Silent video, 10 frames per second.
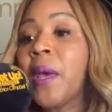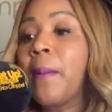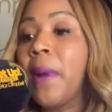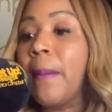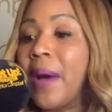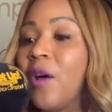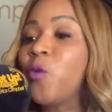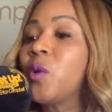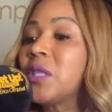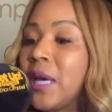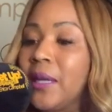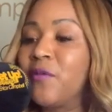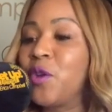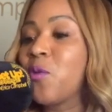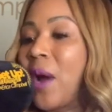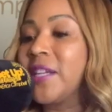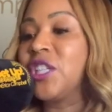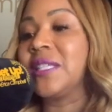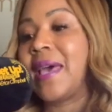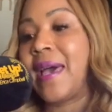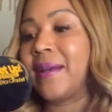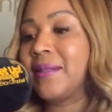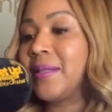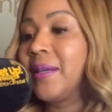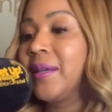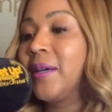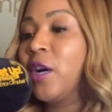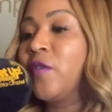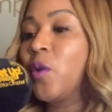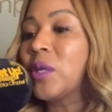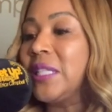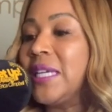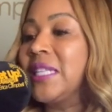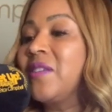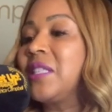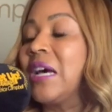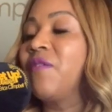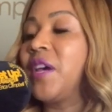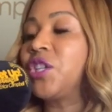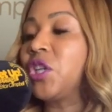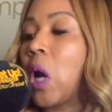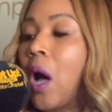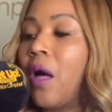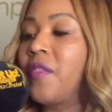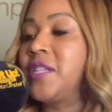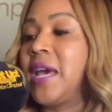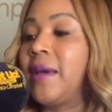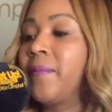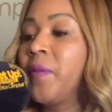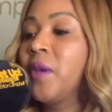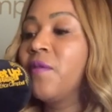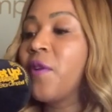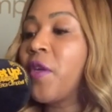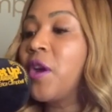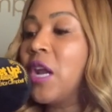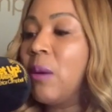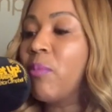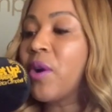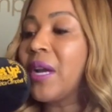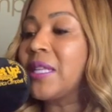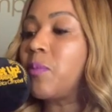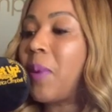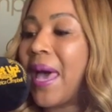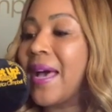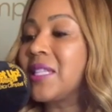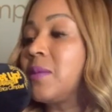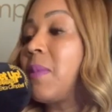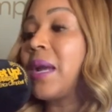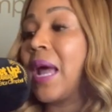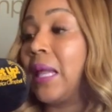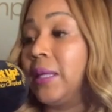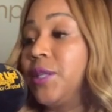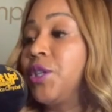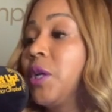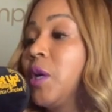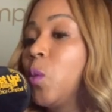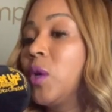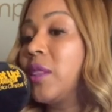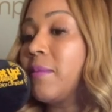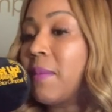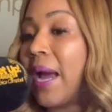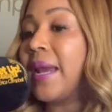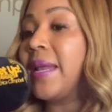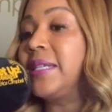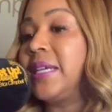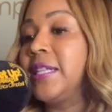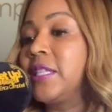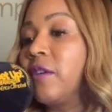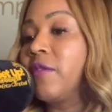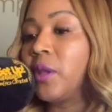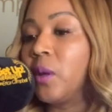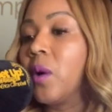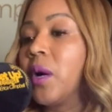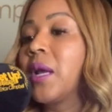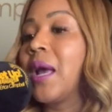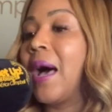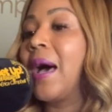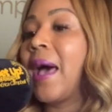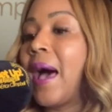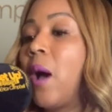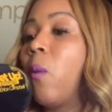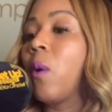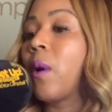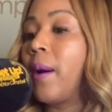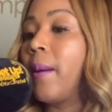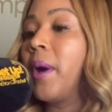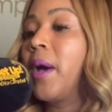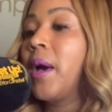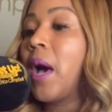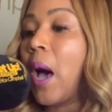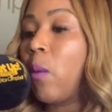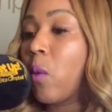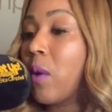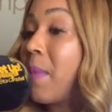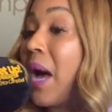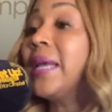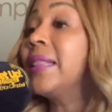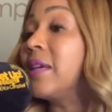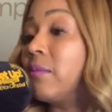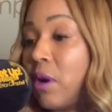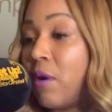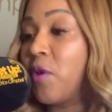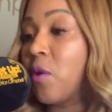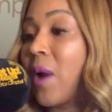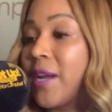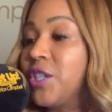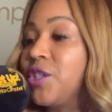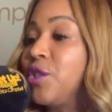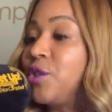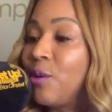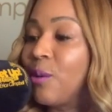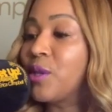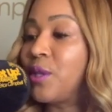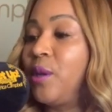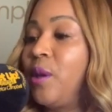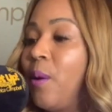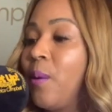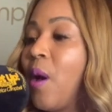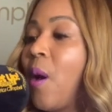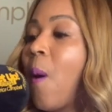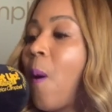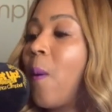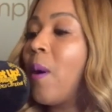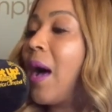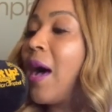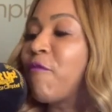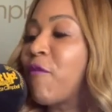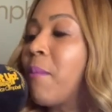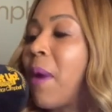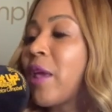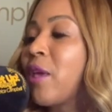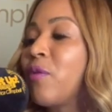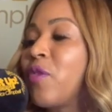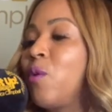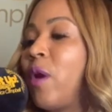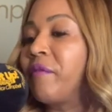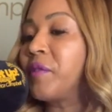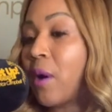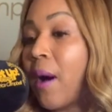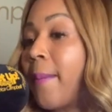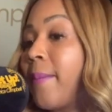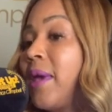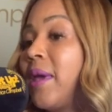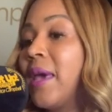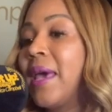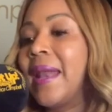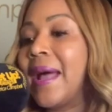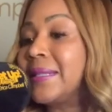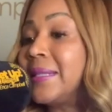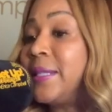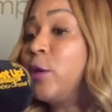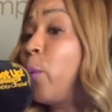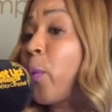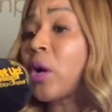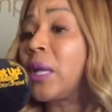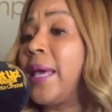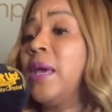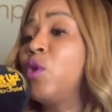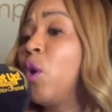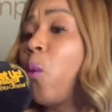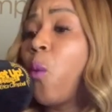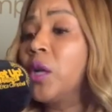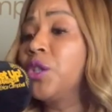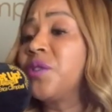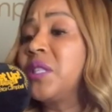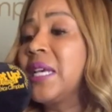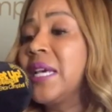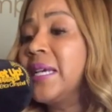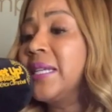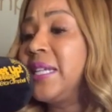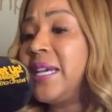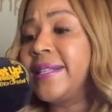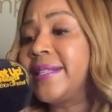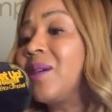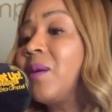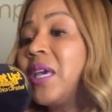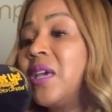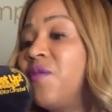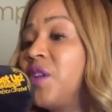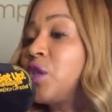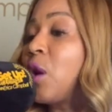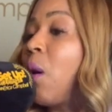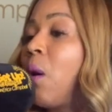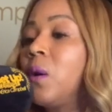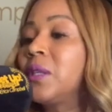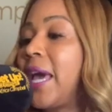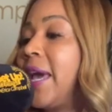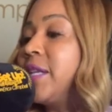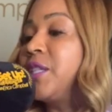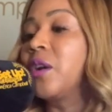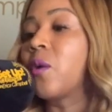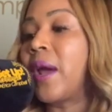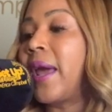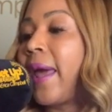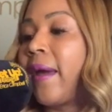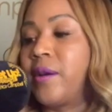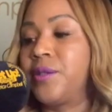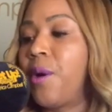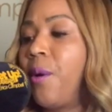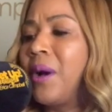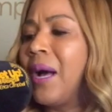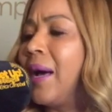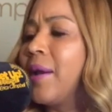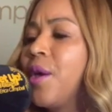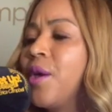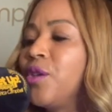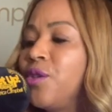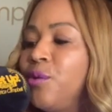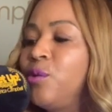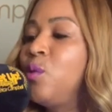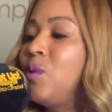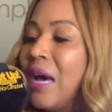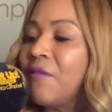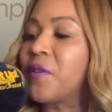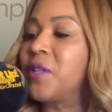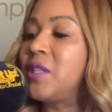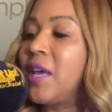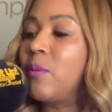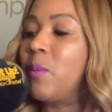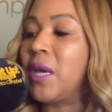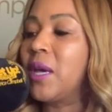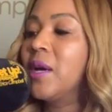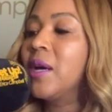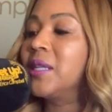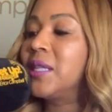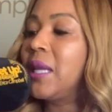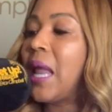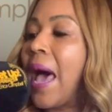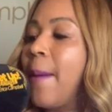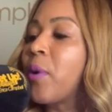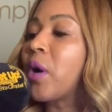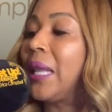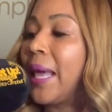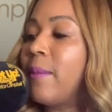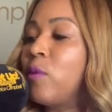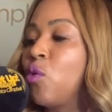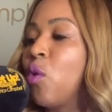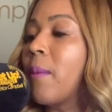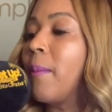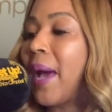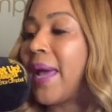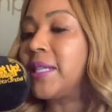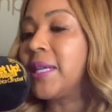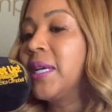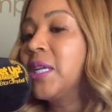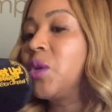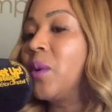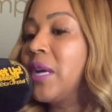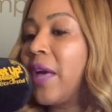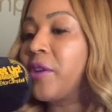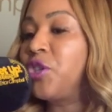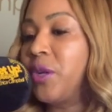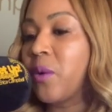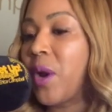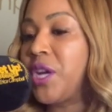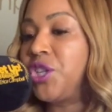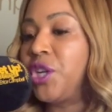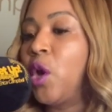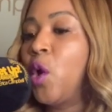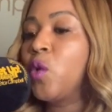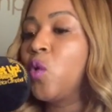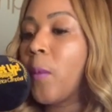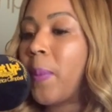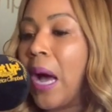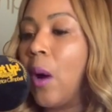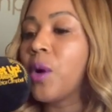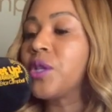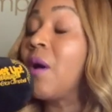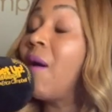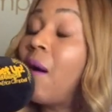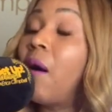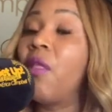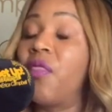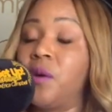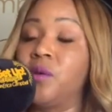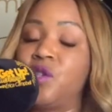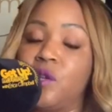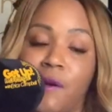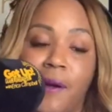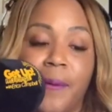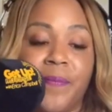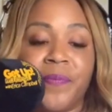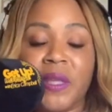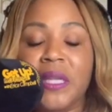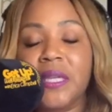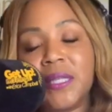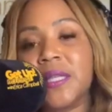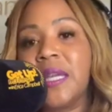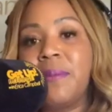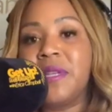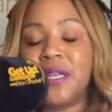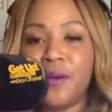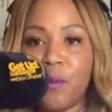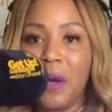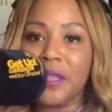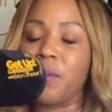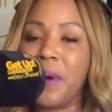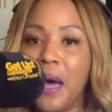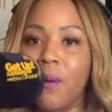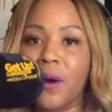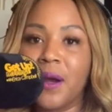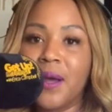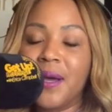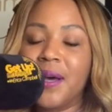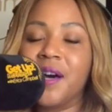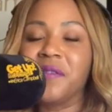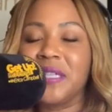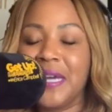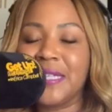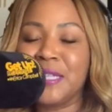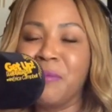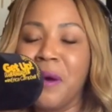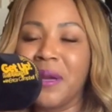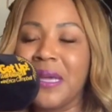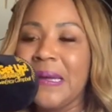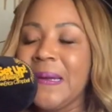"My mouth will tell of your righteous acts, of your deeds of salvation all the day. For the number is past my knowledge. With the mighty deeds of the Lord God, I will come. I will remind them of your righteousness, yours alone. O God, from my youth you have taught me, and I still proclaim your wondrous deeds. So even to old age and gray hairs, O God, you do not forsake me until I proclaim your might to another generation, your power to all those to come." Listen, let me tell you about the power of a testimony.